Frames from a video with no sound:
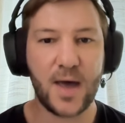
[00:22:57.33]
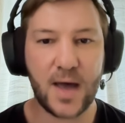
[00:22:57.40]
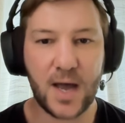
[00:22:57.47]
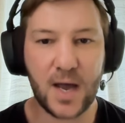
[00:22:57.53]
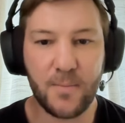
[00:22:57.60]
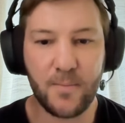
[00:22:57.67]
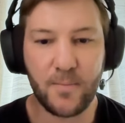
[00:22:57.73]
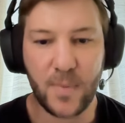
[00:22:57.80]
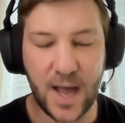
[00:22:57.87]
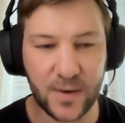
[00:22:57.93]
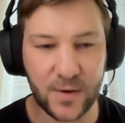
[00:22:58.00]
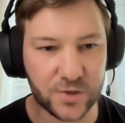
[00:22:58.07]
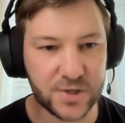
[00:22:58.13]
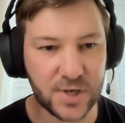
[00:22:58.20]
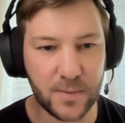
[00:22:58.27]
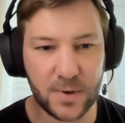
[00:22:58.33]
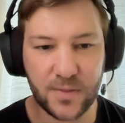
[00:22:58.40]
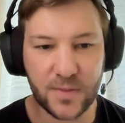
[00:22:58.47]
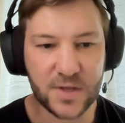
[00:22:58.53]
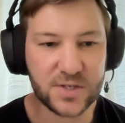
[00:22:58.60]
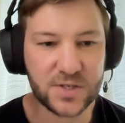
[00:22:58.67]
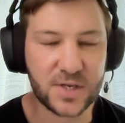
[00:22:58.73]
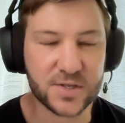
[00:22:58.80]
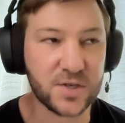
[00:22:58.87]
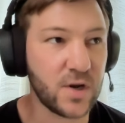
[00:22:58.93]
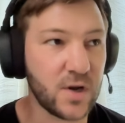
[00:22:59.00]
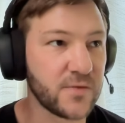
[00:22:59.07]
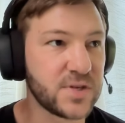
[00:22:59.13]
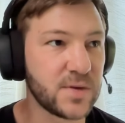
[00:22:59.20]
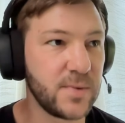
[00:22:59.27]
And also, I mean, there's such a
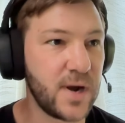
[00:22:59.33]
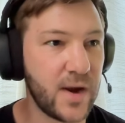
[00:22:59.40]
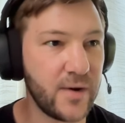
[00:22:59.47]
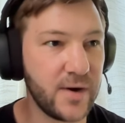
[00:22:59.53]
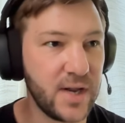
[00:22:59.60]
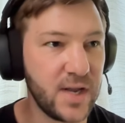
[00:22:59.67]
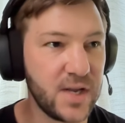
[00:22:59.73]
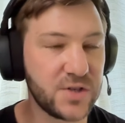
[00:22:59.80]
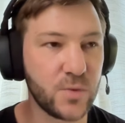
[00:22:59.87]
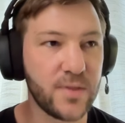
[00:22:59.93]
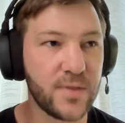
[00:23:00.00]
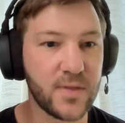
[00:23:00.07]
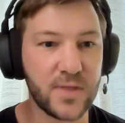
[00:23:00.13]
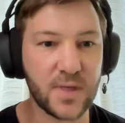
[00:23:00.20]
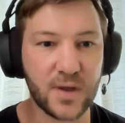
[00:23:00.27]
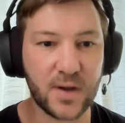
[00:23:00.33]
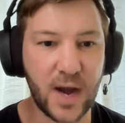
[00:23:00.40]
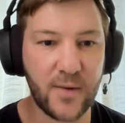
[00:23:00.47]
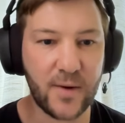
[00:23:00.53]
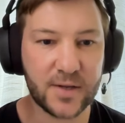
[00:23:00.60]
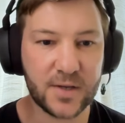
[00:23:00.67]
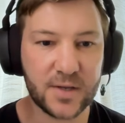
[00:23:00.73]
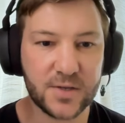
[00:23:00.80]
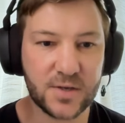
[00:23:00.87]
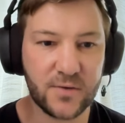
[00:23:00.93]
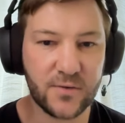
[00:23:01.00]
lot of similarities with the characters